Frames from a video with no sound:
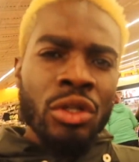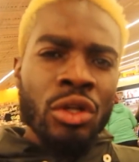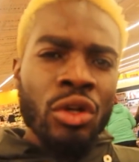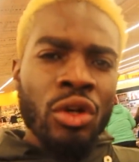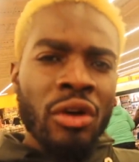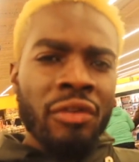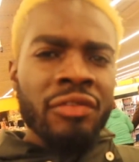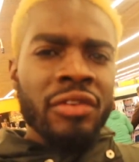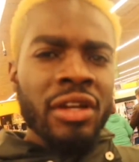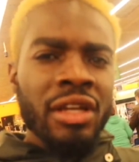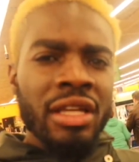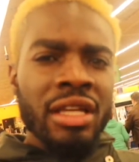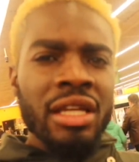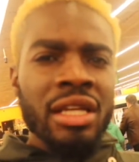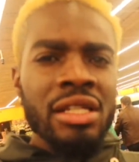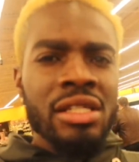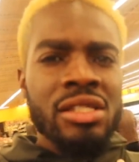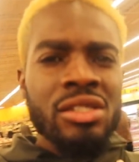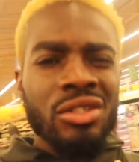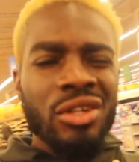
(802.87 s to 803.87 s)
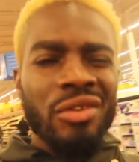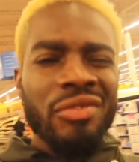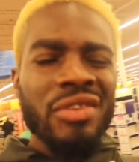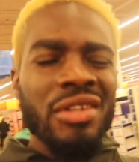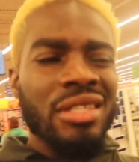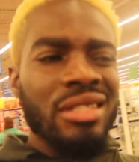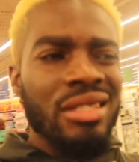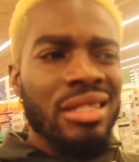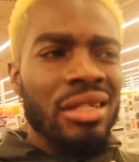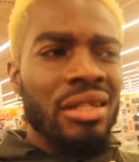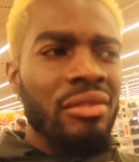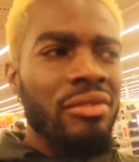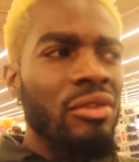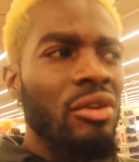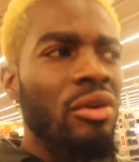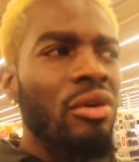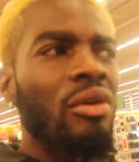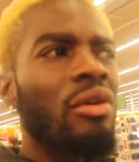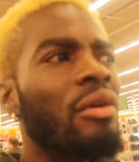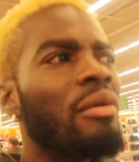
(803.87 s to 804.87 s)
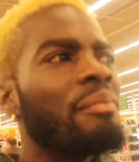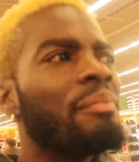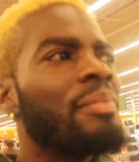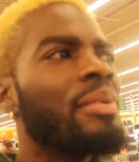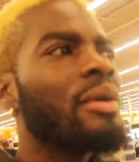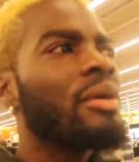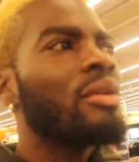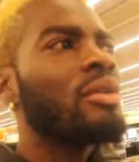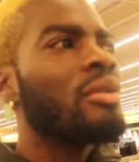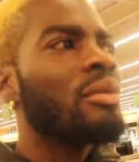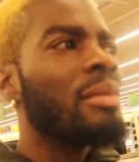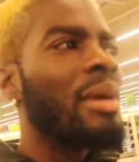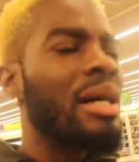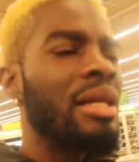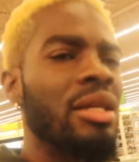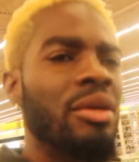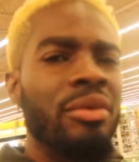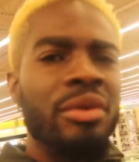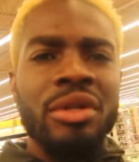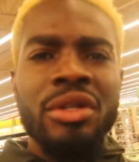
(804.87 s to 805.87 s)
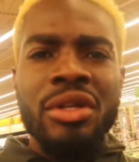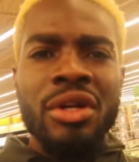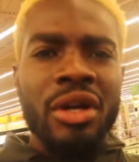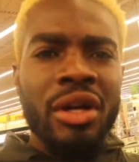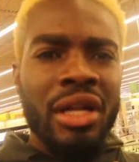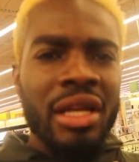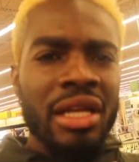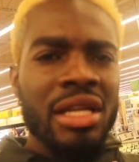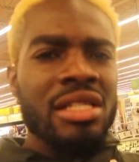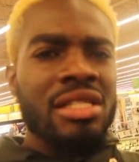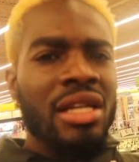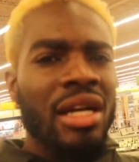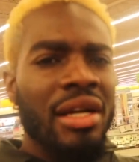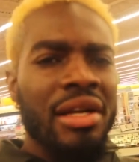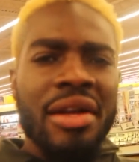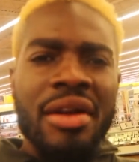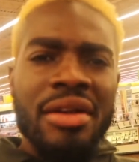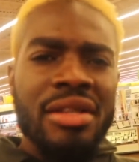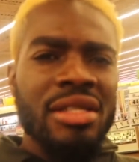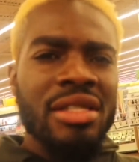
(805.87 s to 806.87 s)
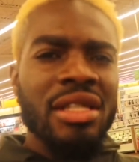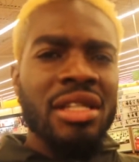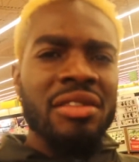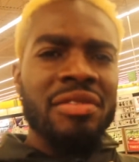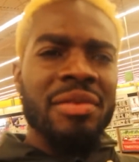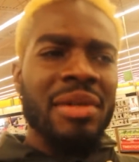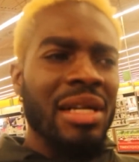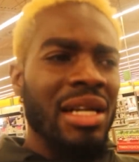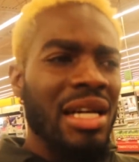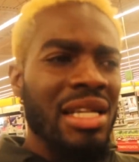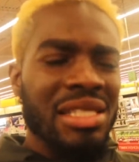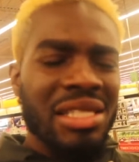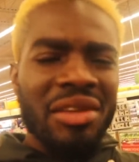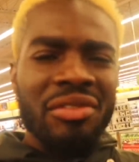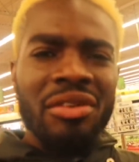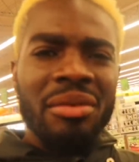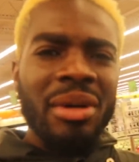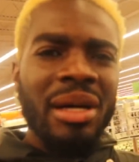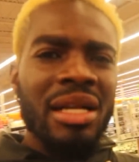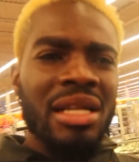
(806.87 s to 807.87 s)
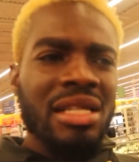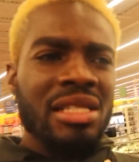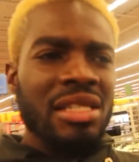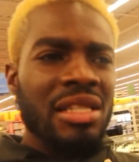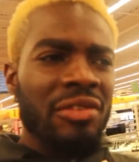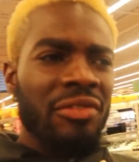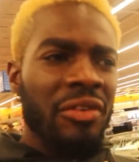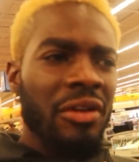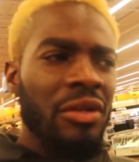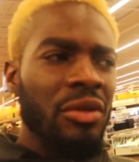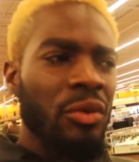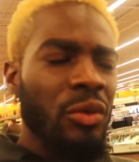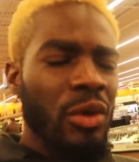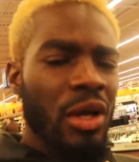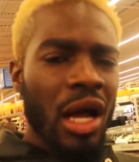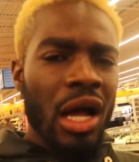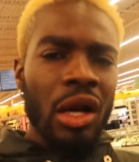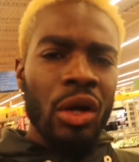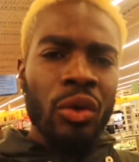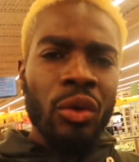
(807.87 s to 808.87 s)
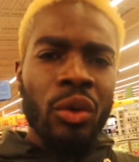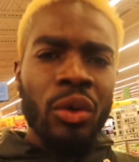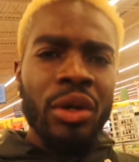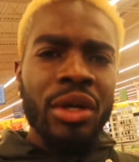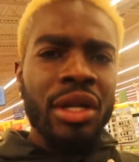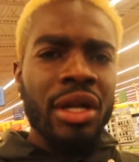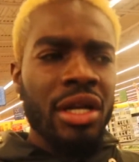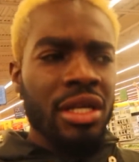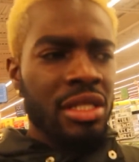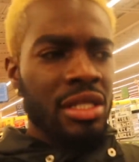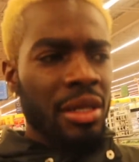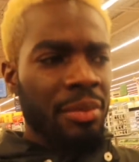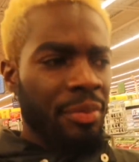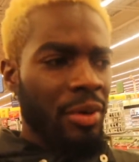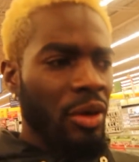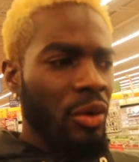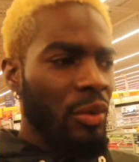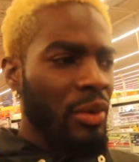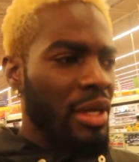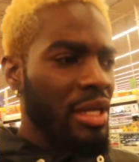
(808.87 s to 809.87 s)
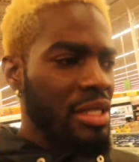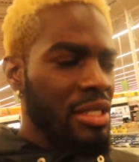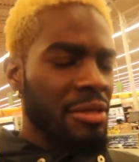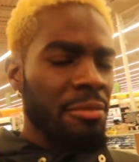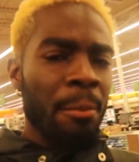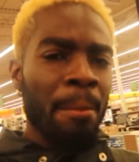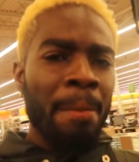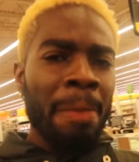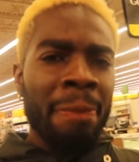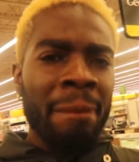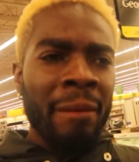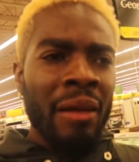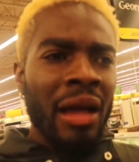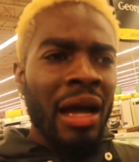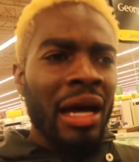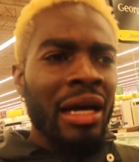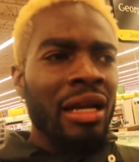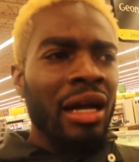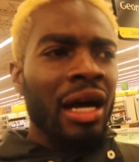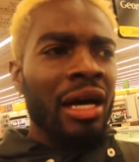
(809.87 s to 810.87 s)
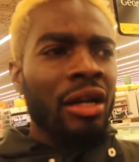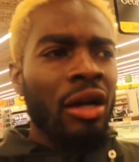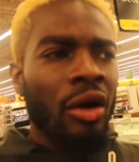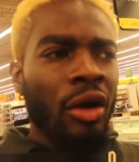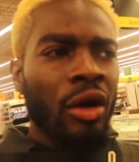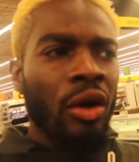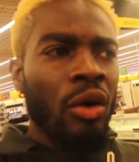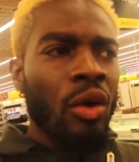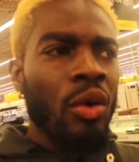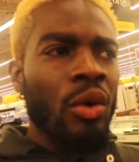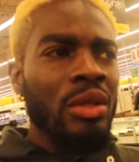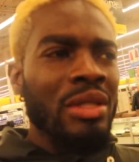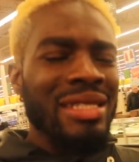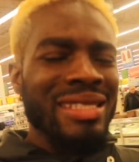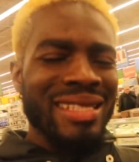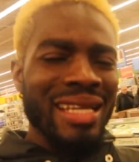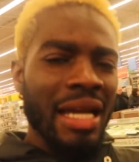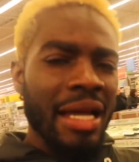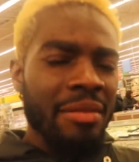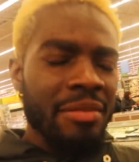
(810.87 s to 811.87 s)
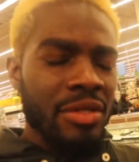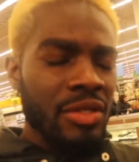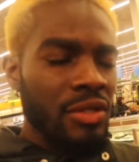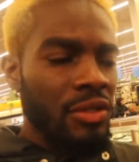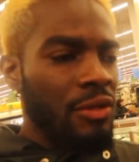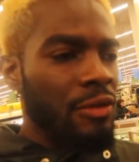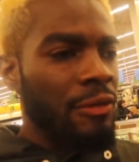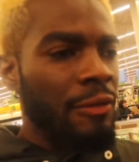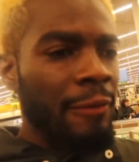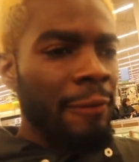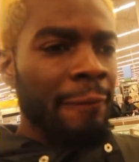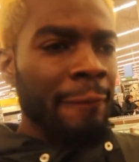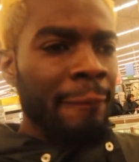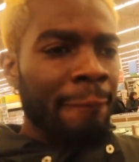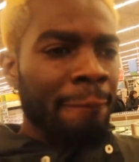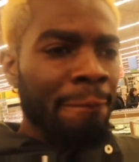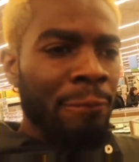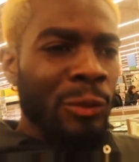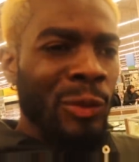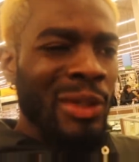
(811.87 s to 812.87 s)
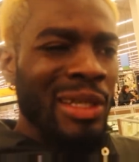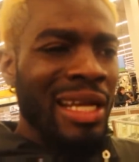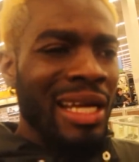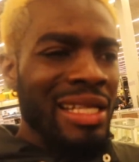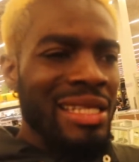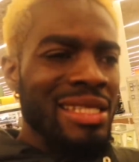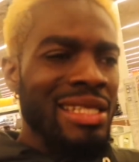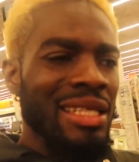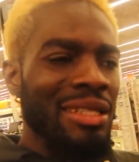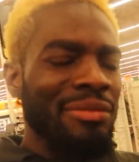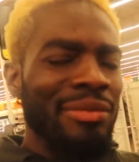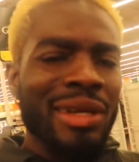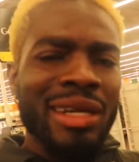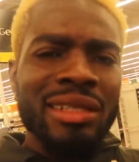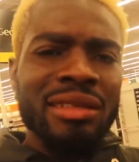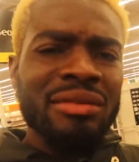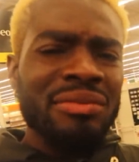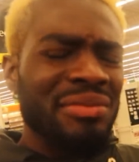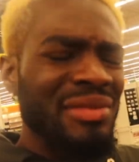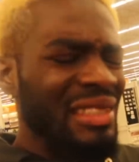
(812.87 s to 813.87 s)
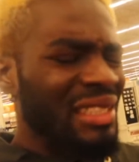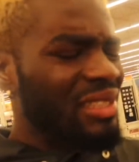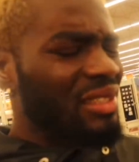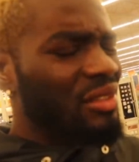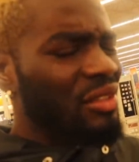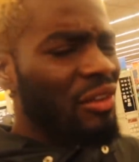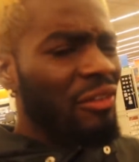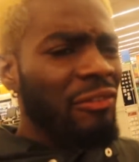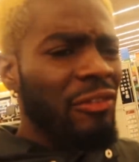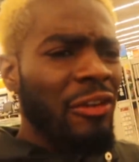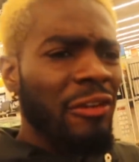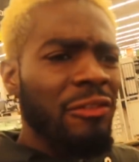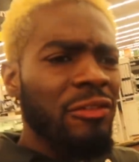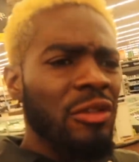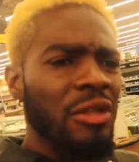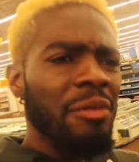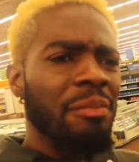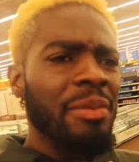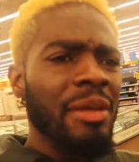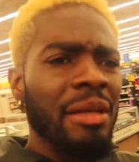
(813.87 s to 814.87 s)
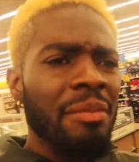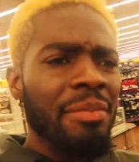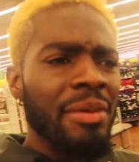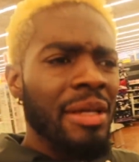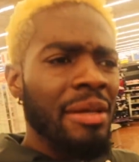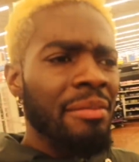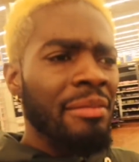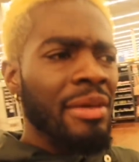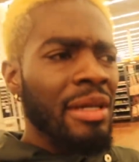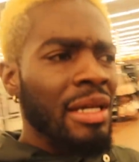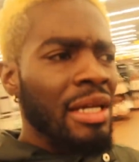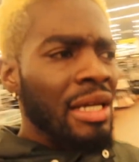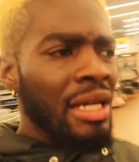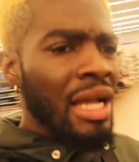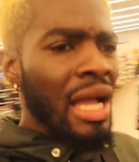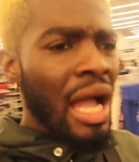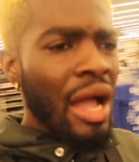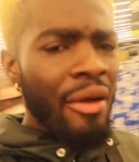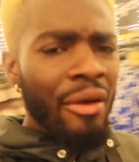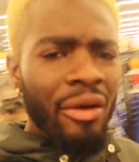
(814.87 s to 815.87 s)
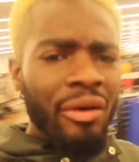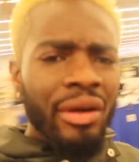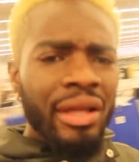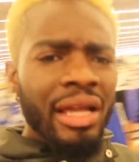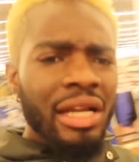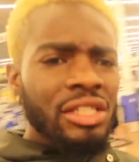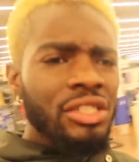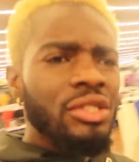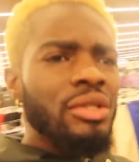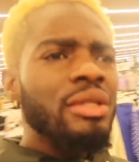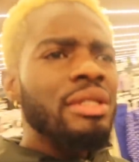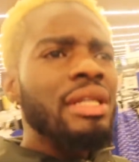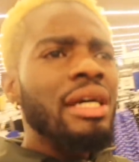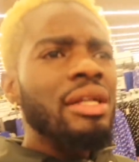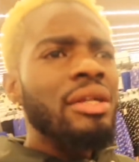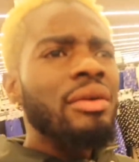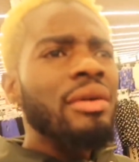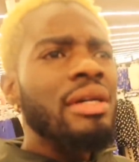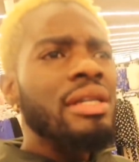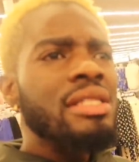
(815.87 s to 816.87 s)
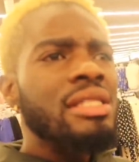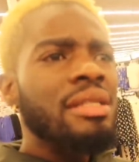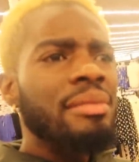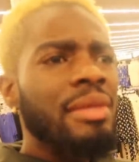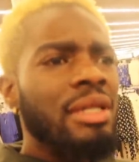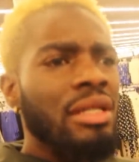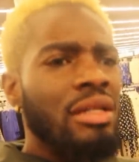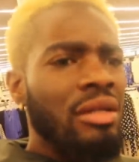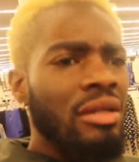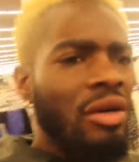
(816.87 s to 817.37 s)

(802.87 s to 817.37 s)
Love your kids, love yourself. Don't compare nobody with your kids or yourself, because everybody's different. We all grow in our separate ways and on our own time. So, with that said, man, no fluff to the people. Him. I'm gonna cash out now, you see me?